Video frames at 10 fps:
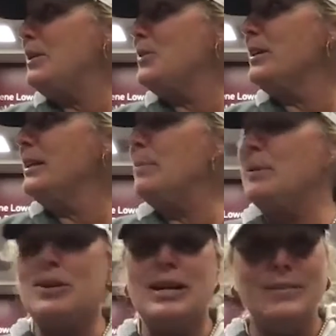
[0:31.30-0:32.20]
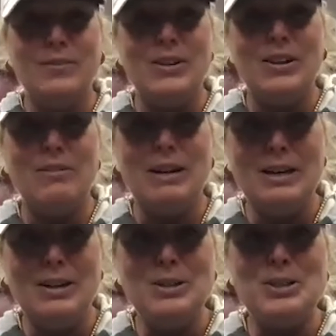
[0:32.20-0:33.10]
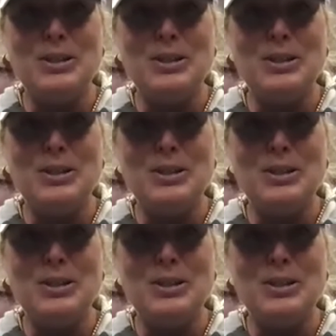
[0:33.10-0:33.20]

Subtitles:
Patrick keeping track of all our records.